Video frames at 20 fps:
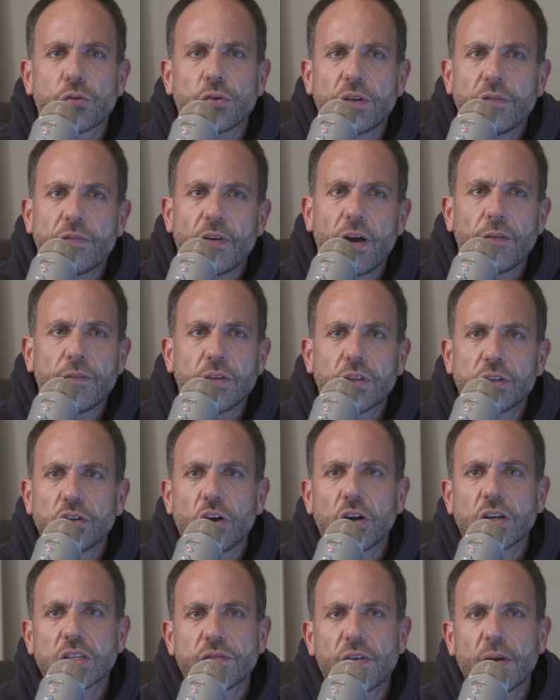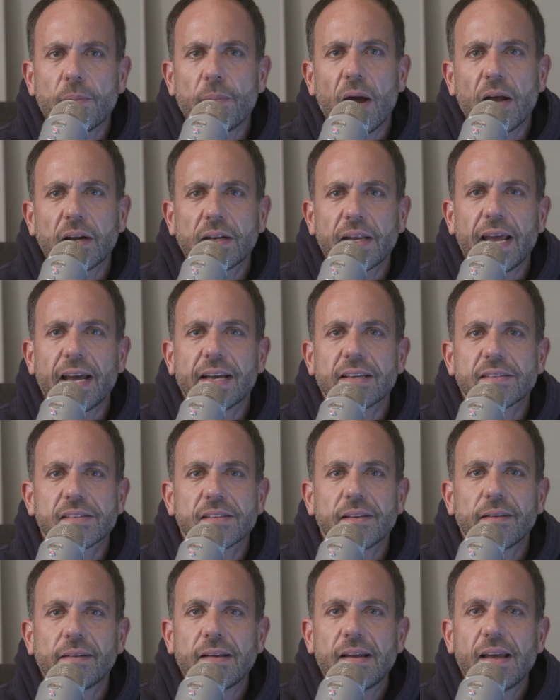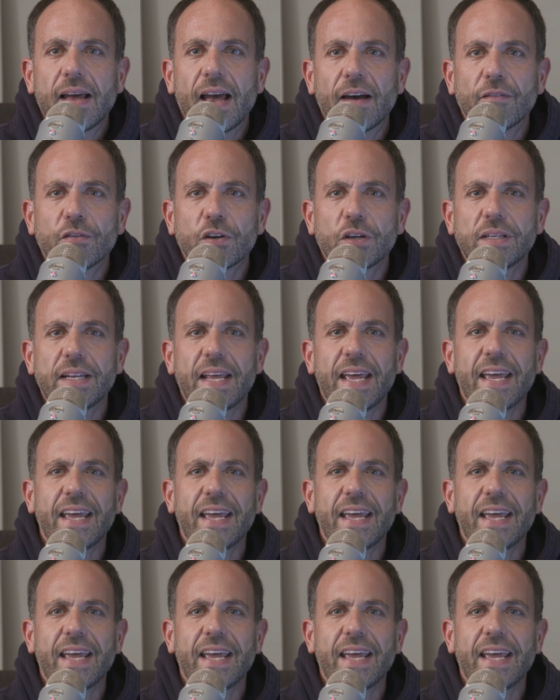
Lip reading: 35 of the Dog Savant Podcast. Have a good